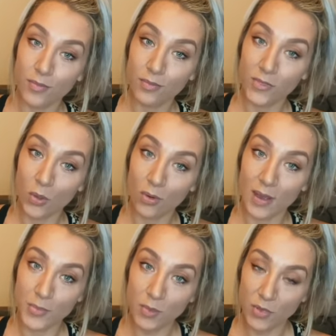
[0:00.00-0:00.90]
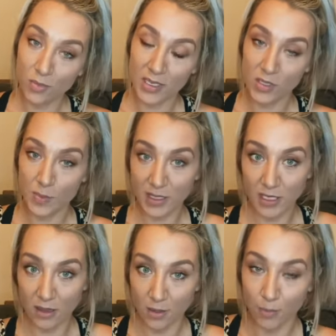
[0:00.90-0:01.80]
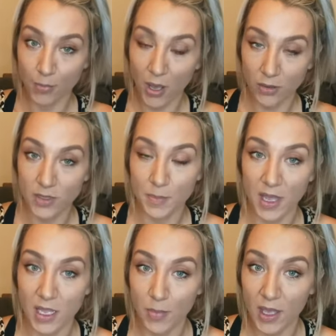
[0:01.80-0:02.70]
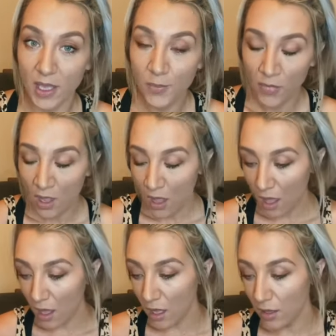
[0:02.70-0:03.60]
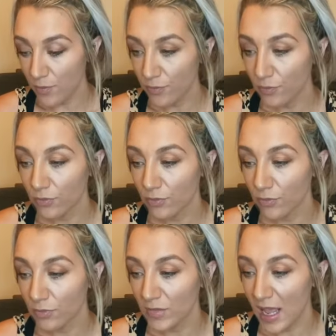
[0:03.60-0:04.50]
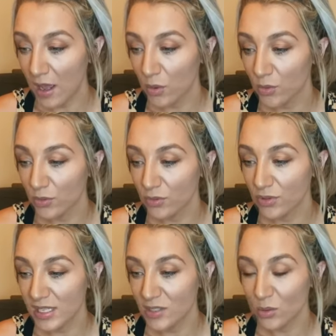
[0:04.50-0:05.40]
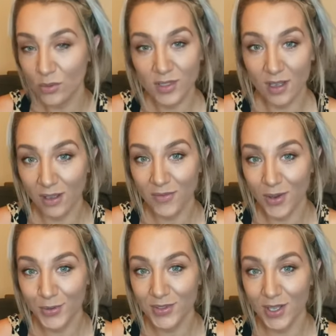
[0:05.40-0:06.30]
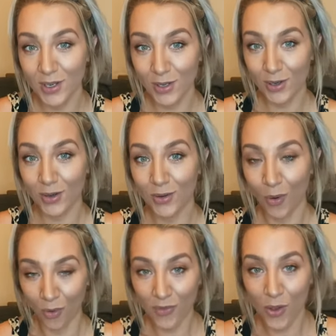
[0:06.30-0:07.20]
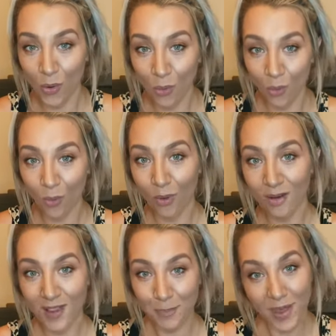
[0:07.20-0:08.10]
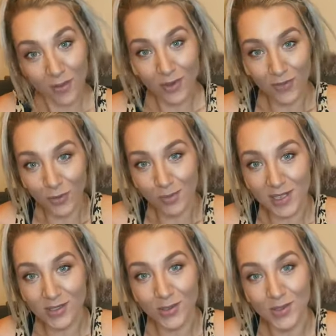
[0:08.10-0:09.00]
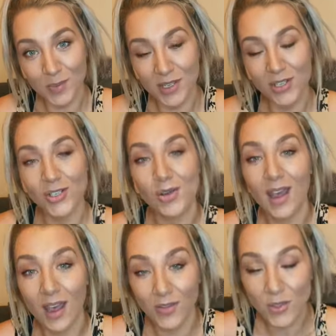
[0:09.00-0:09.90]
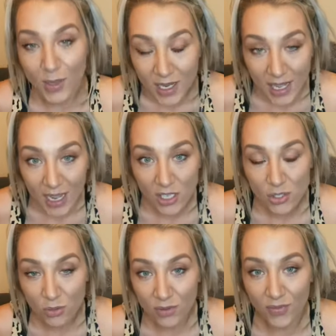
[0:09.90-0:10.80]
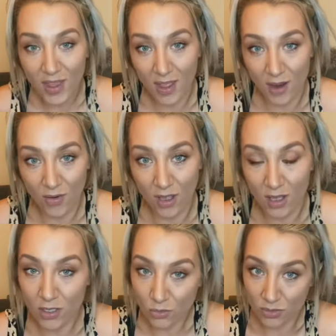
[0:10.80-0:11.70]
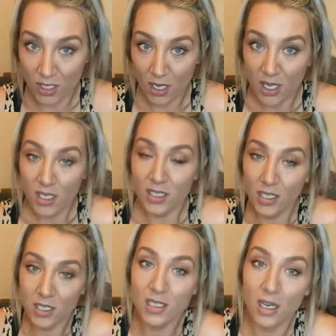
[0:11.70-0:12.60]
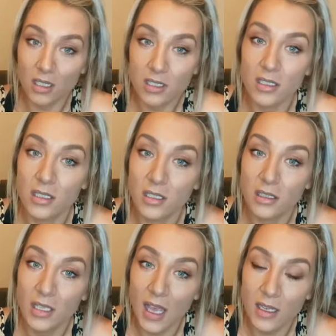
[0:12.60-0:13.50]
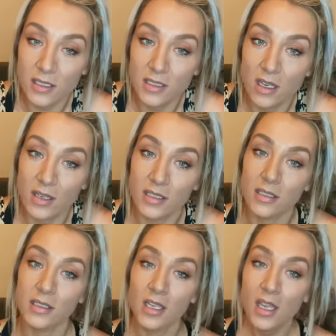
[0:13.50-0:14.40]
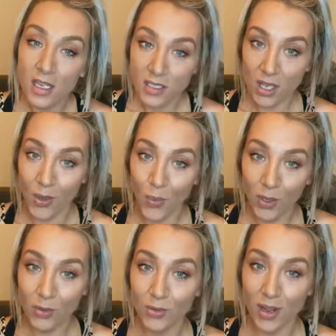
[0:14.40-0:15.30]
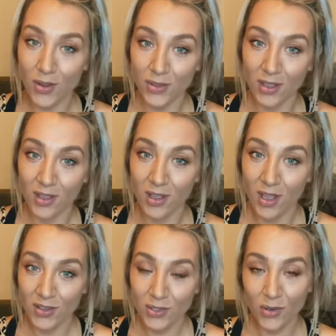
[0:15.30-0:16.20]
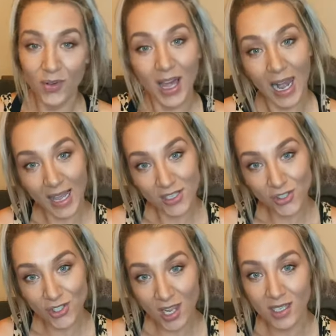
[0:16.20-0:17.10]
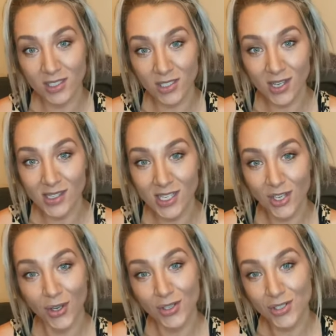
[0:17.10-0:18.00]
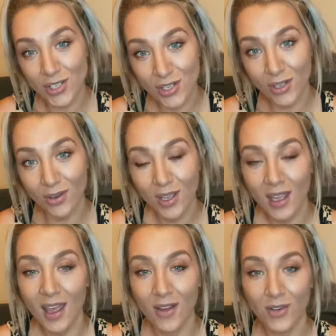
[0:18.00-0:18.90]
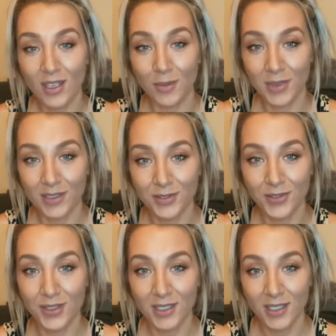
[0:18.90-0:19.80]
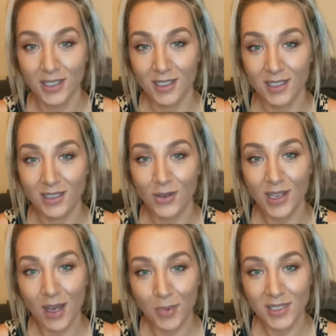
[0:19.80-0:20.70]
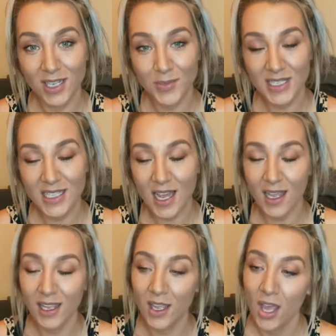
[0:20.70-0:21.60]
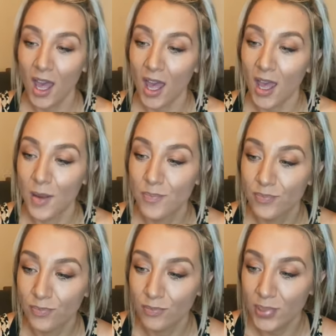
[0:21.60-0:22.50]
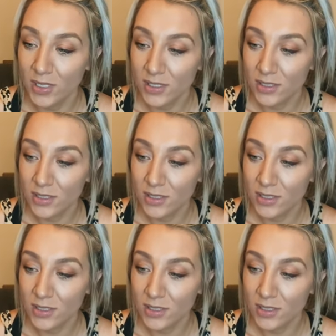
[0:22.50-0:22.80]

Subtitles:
your abdominal muscles back together post baby. Now, this also involves a lot of core and pelvic floor muscles, because you have to engage all of that area in order to conduct the exercises. So we all know the sort of clench exercise that you can do a couple of times a day. But